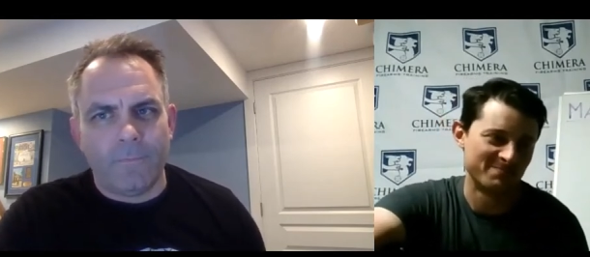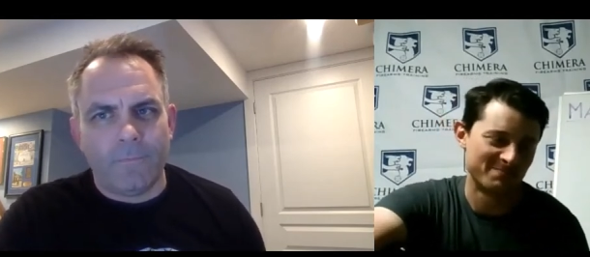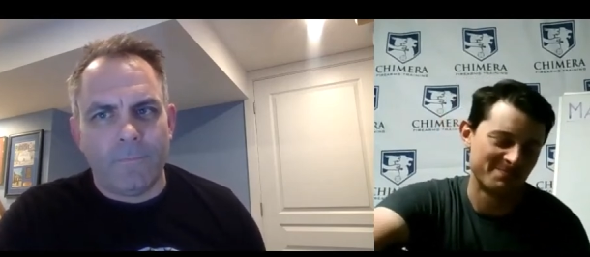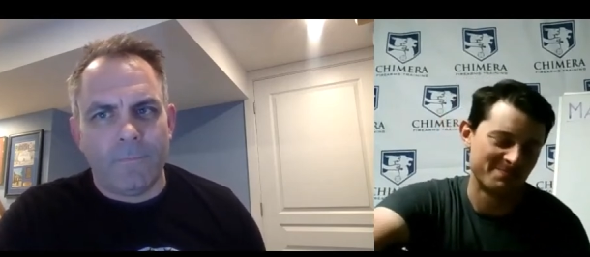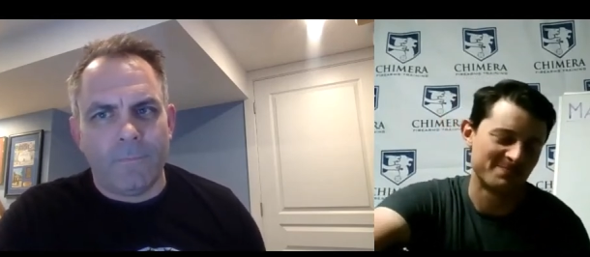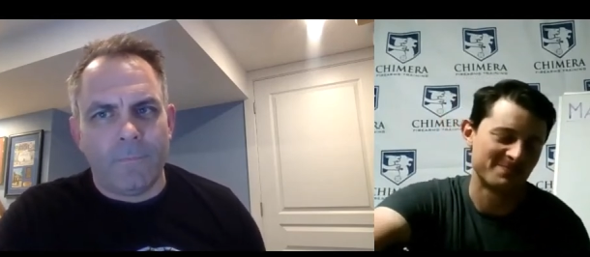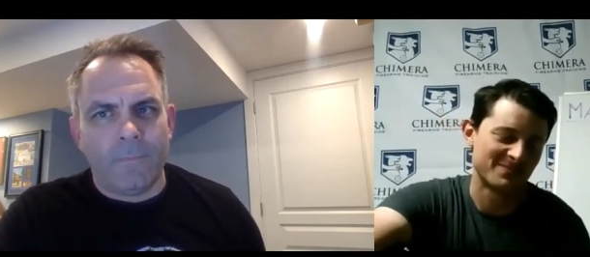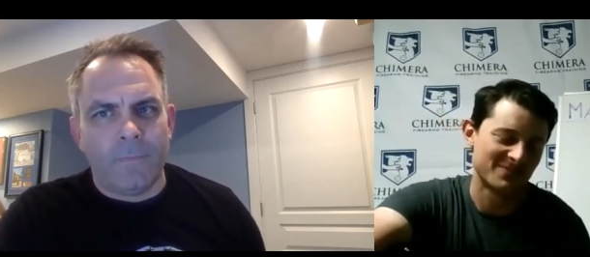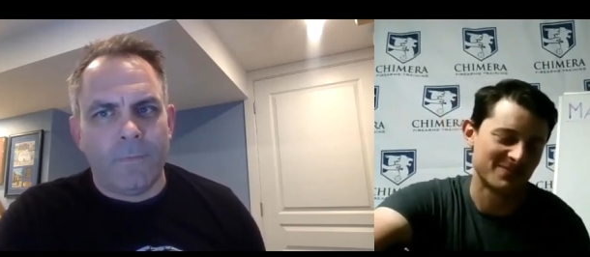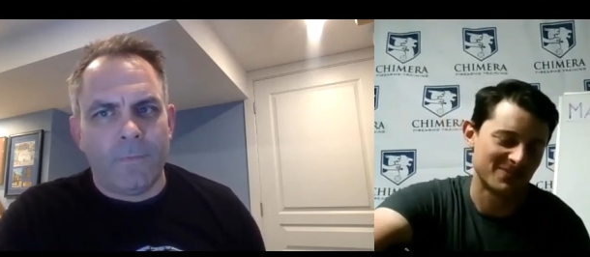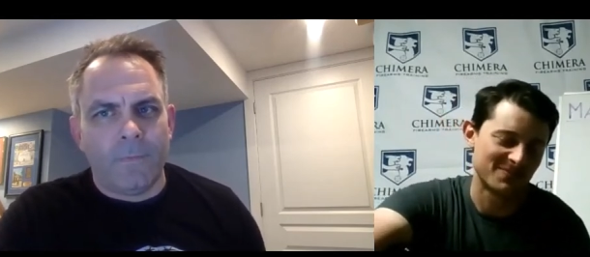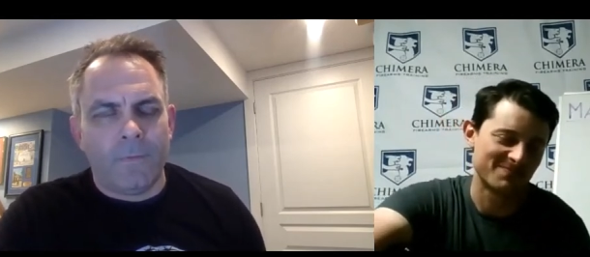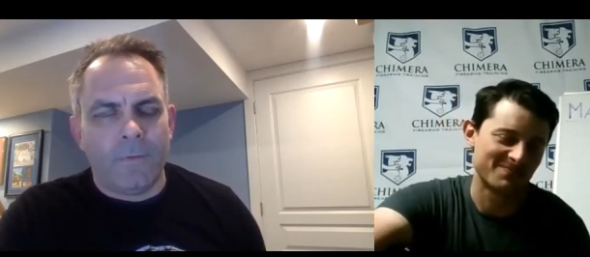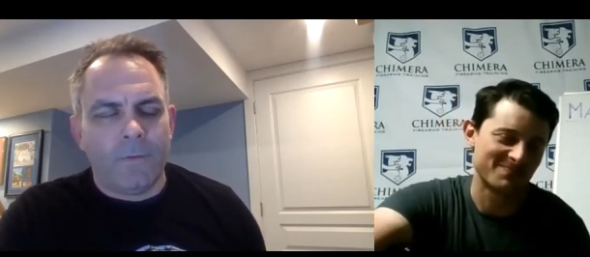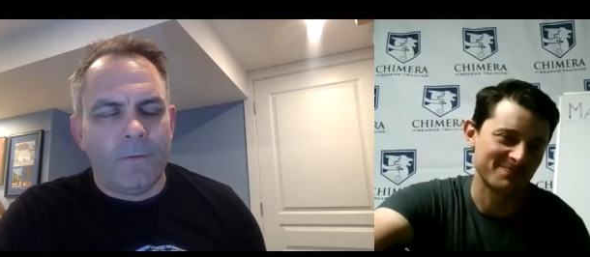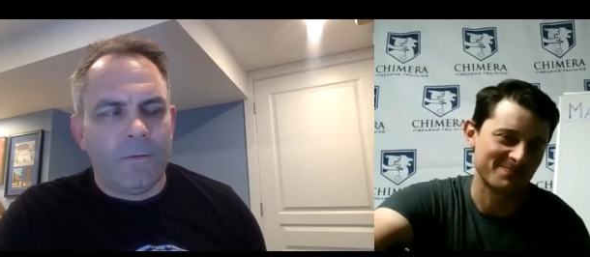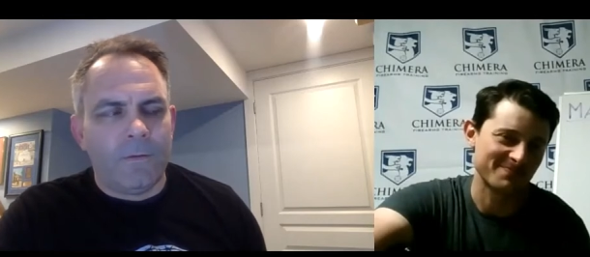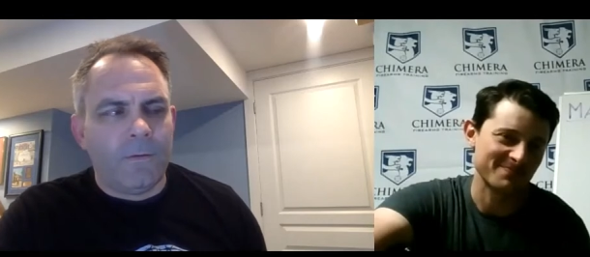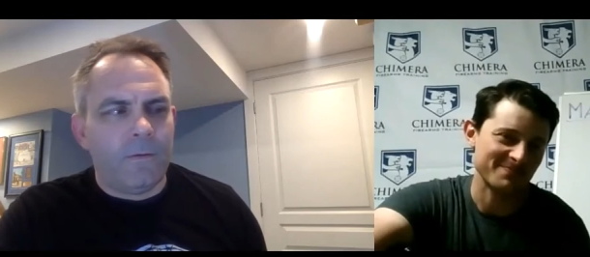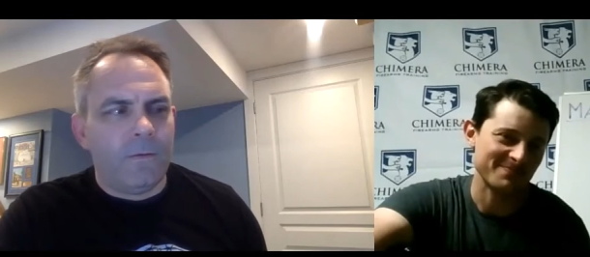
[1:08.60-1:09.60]

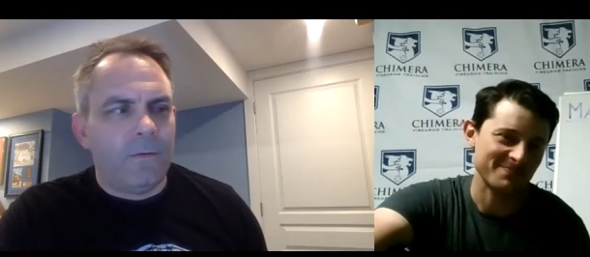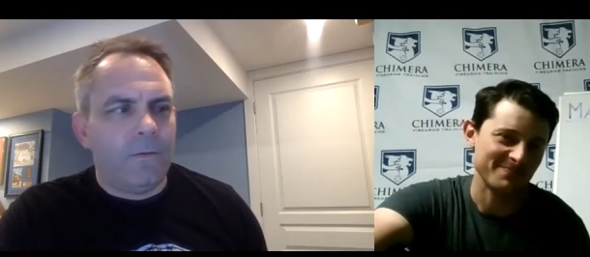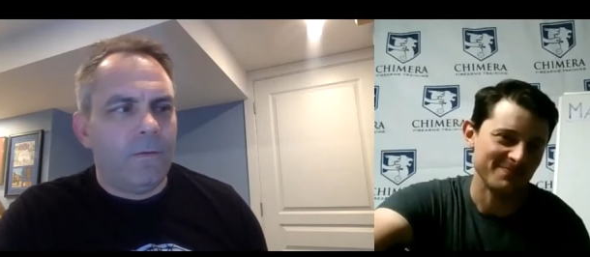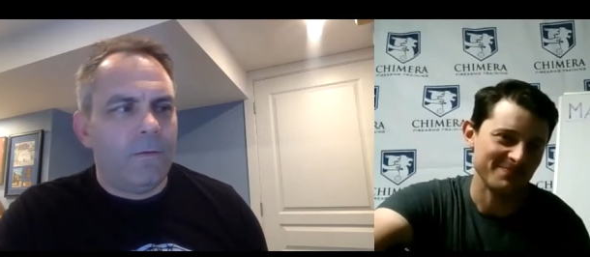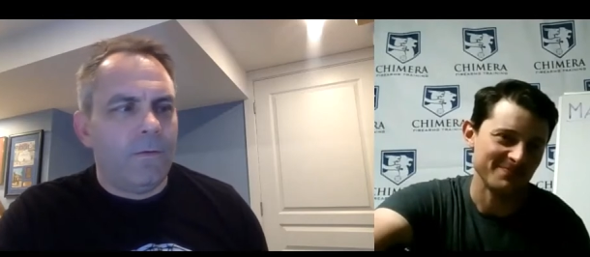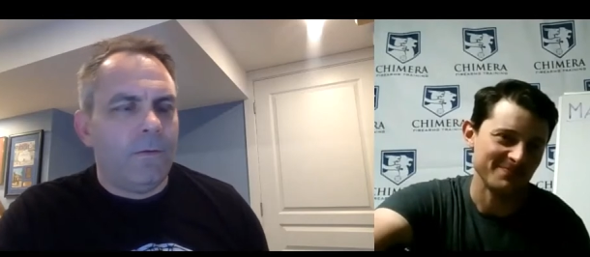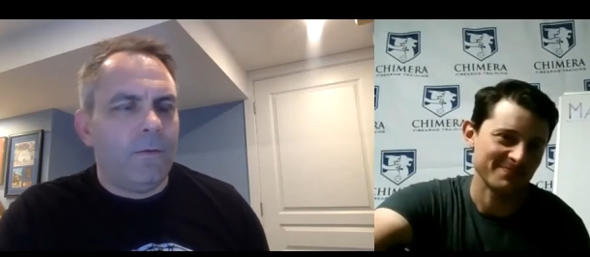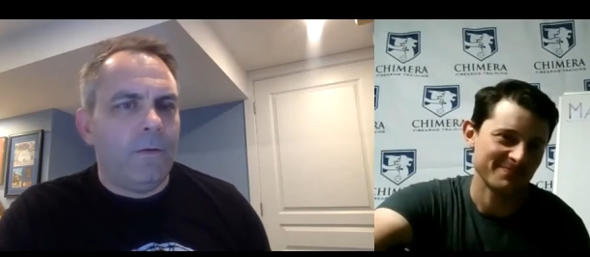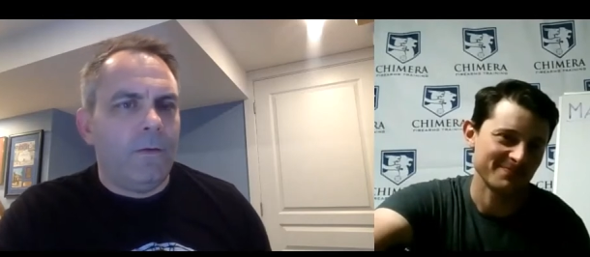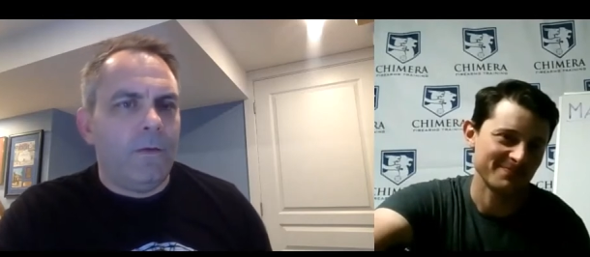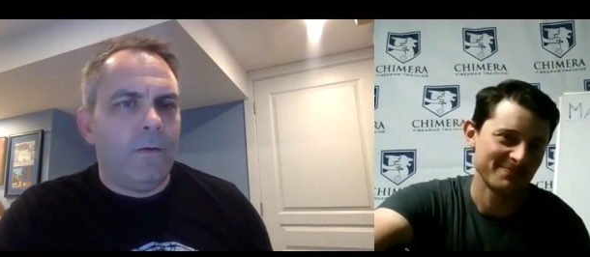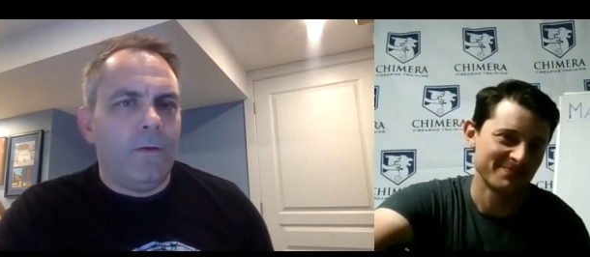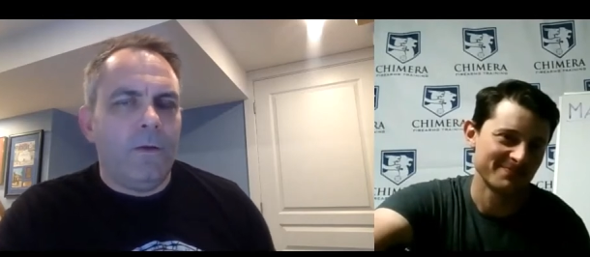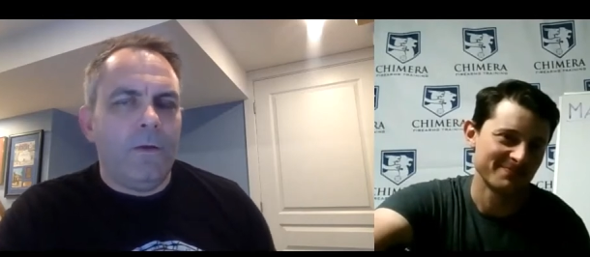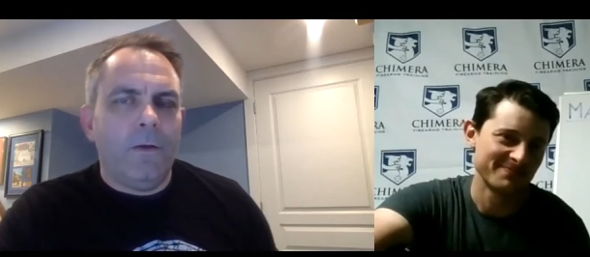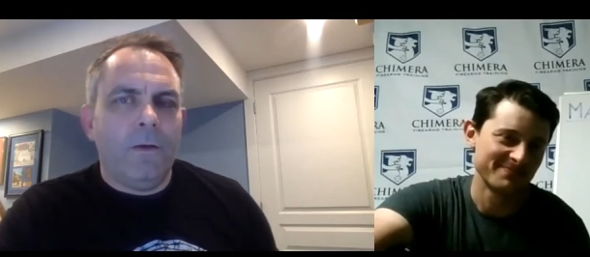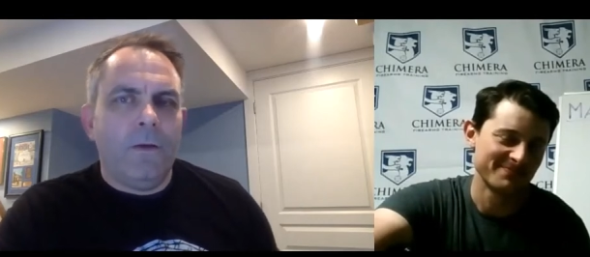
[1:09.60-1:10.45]
No one is speaking in this clip.